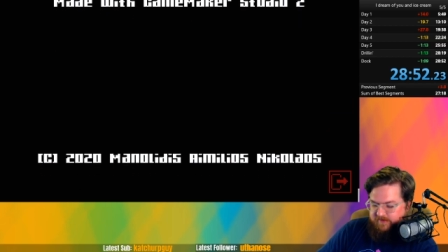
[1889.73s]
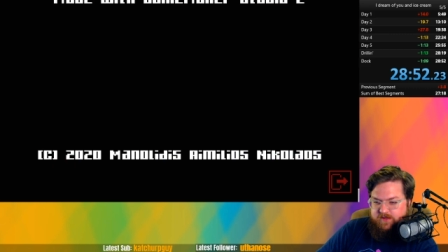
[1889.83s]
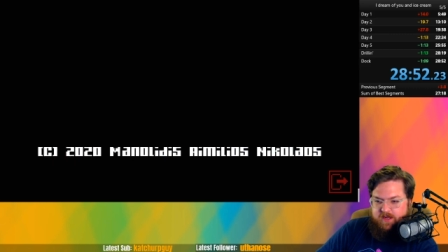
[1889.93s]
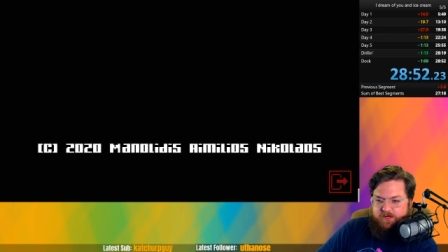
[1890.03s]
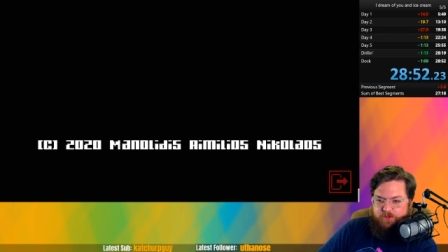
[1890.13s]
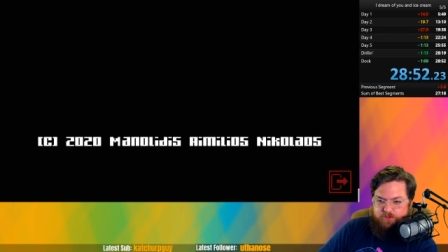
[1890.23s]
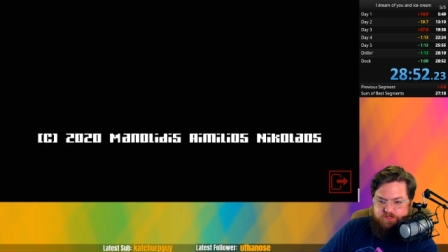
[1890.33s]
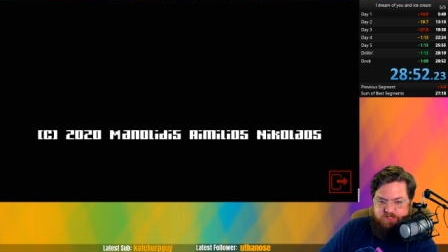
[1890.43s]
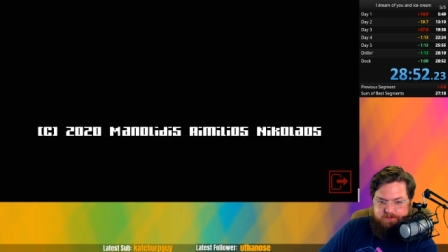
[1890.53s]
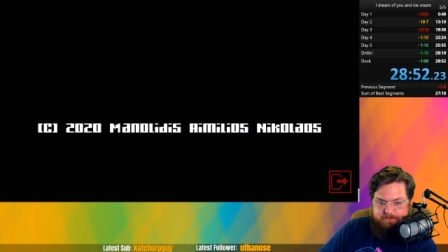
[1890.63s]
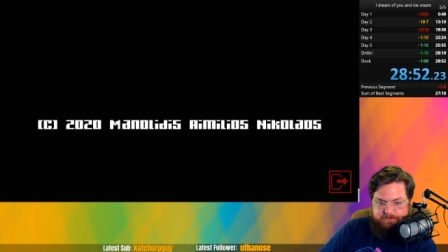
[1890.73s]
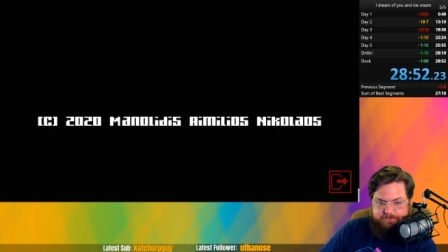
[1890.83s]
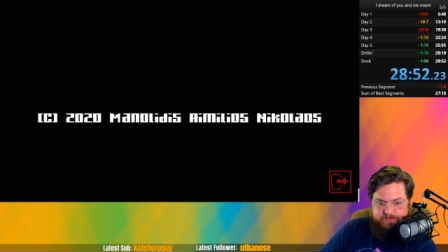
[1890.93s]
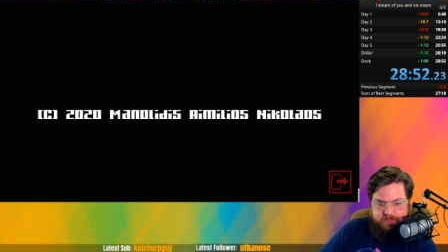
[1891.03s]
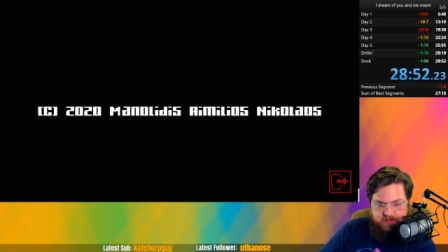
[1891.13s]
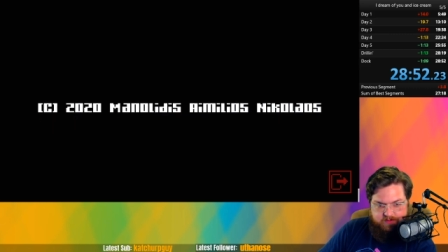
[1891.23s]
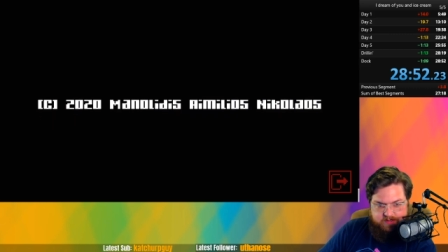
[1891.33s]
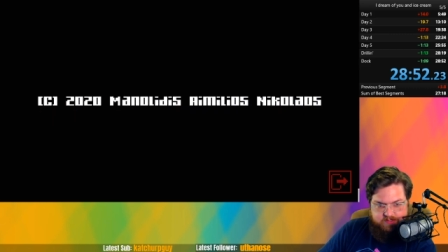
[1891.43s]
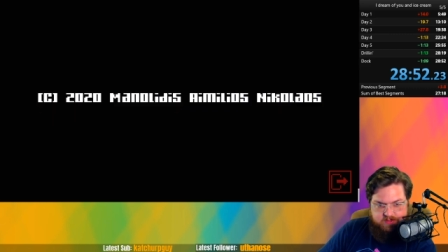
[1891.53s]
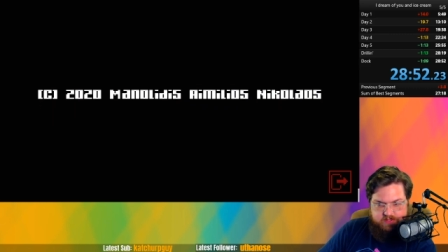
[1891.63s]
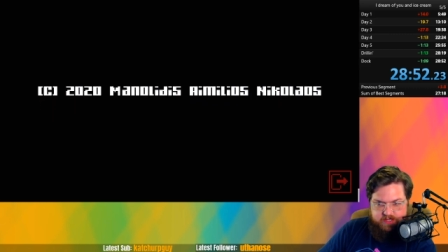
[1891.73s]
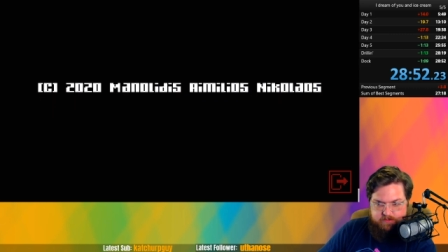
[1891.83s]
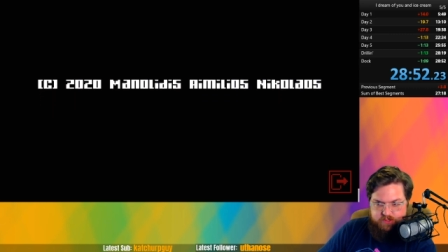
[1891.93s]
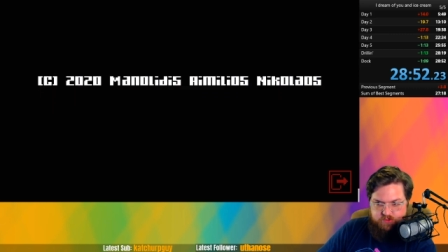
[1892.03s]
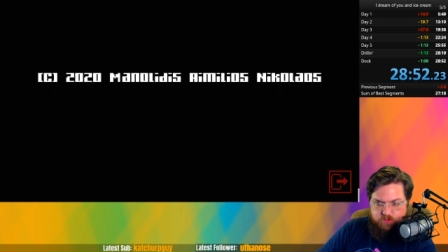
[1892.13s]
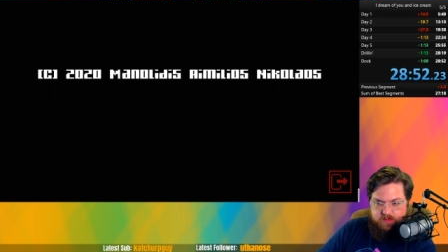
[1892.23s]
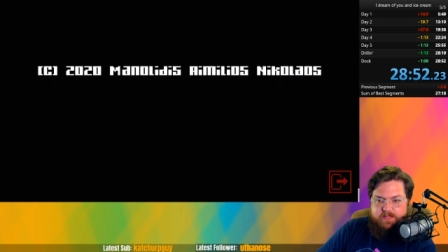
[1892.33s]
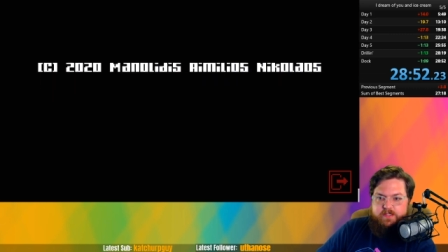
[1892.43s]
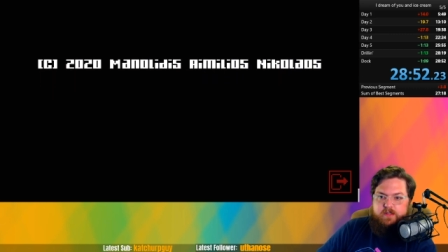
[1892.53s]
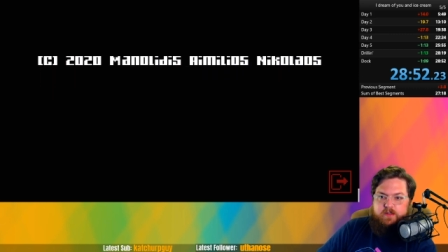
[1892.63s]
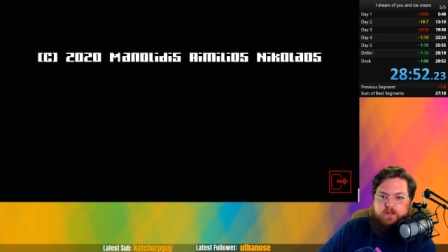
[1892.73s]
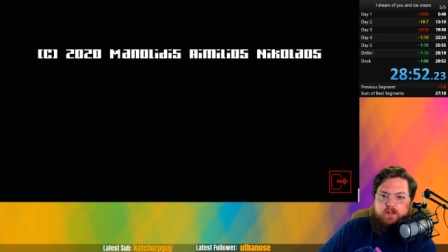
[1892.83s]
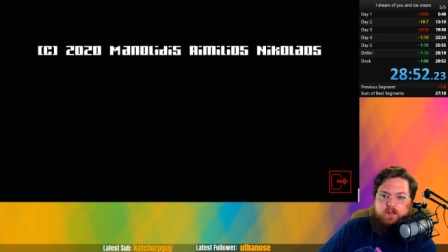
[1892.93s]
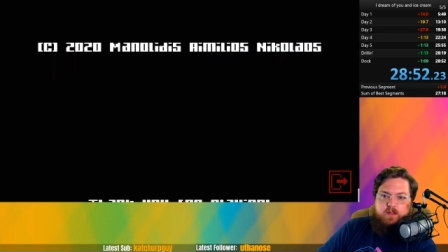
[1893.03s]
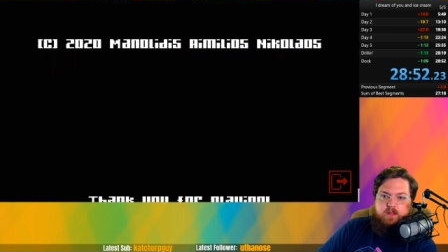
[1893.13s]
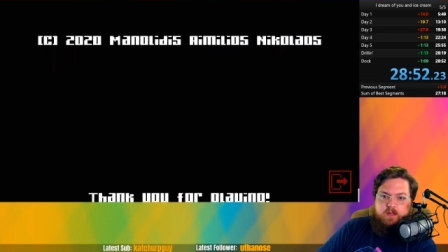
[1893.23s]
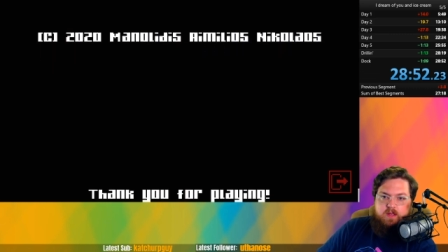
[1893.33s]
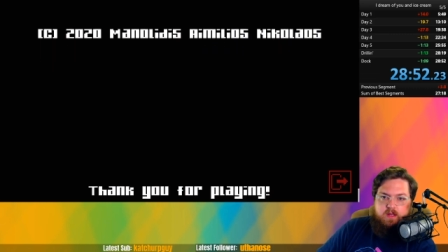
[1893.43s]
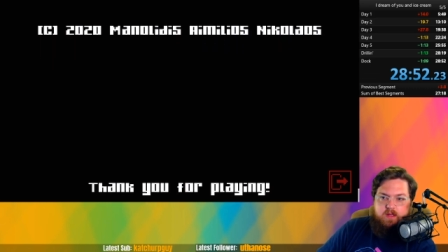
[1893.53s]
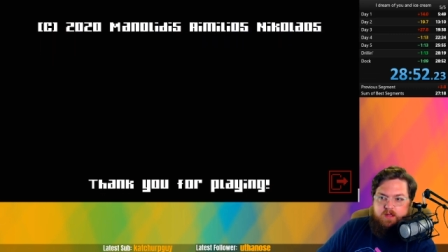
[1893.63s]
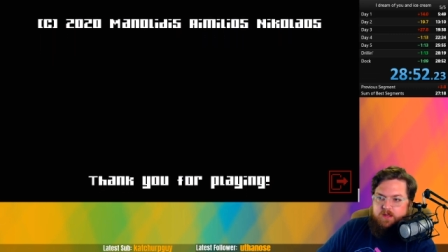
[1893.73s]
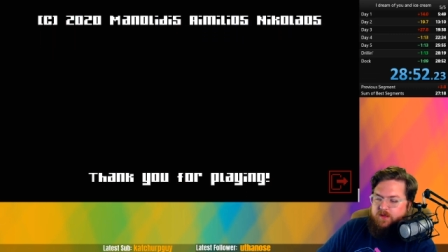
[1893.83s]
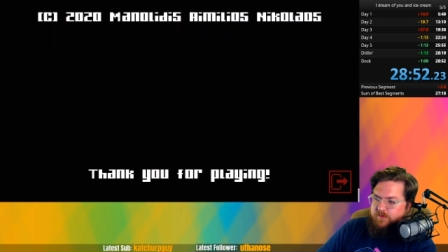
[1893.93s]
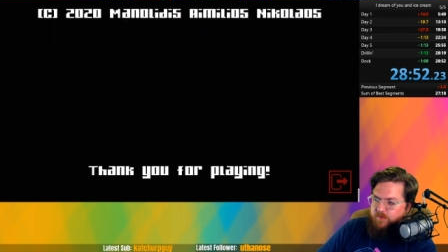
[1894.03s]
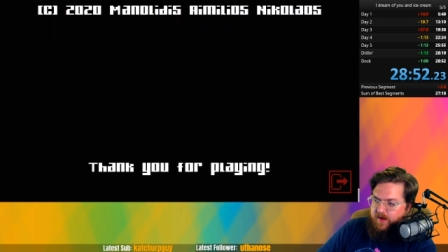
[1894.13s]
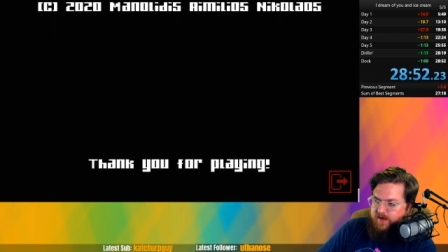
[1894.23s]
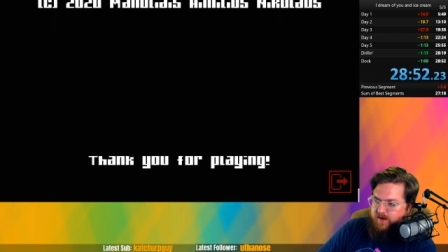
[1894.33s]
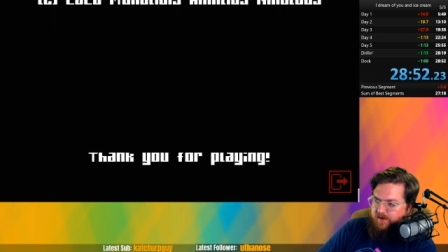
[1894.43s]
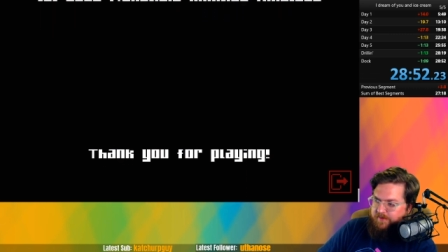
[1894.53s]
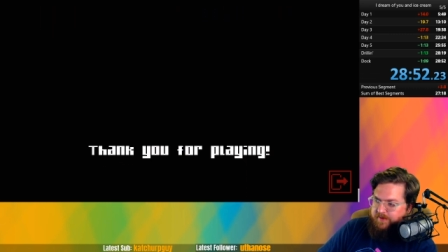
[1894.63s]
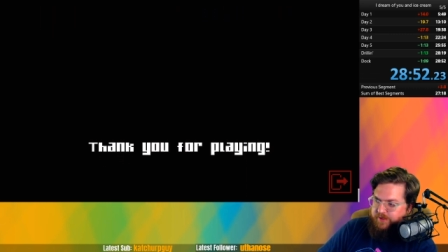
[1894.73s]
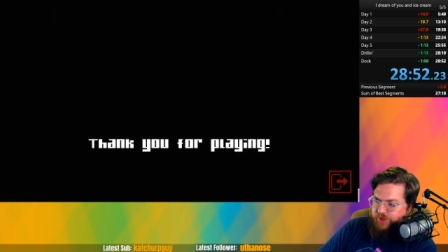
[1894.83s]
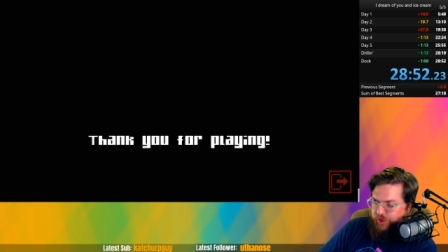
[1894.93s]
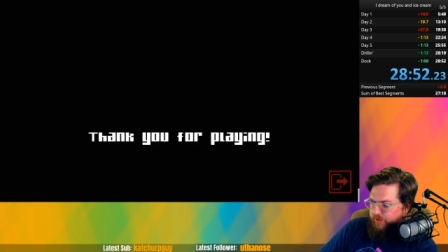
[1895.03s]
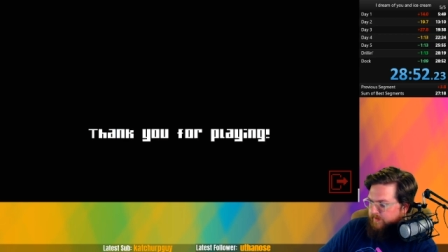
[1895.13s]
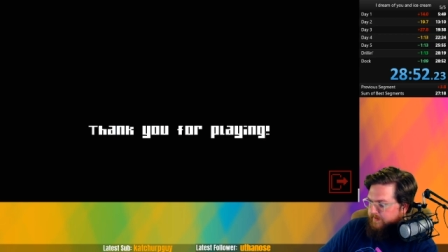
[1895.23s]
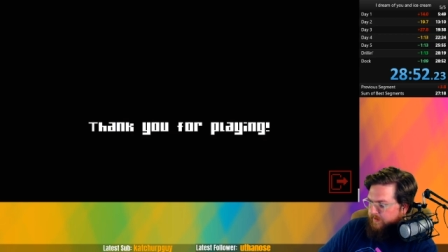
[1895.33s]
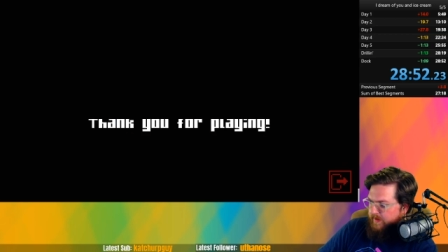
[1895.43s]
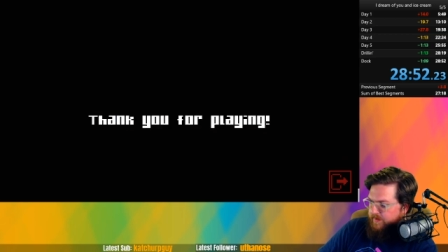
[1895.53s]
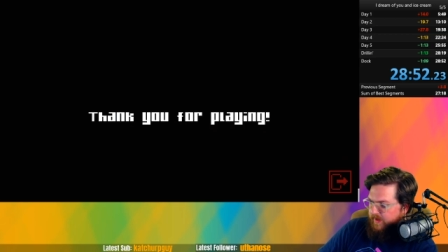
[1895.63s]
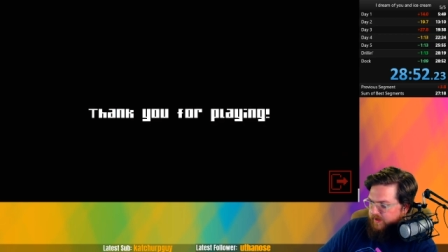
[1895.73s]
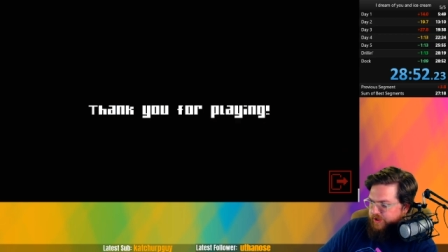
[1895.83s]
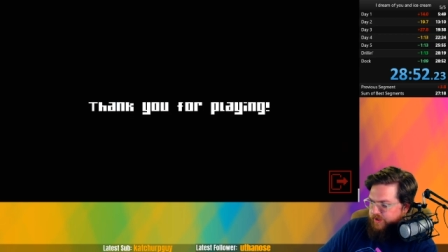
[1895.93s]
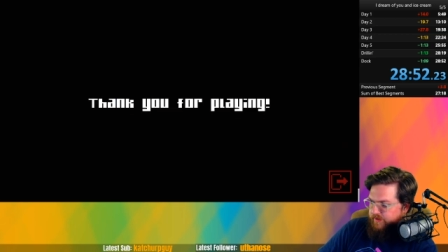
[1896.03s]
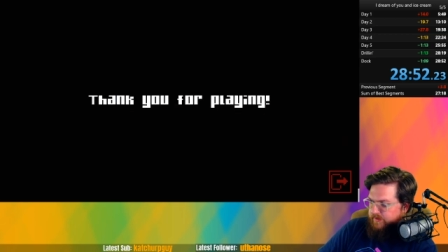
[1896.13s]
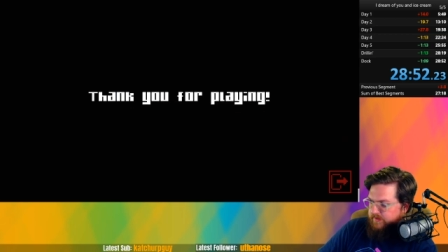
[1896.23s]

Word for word: Kind of cool to see. Again, like I said, this game just released uh, right here in June, right in the middle of June.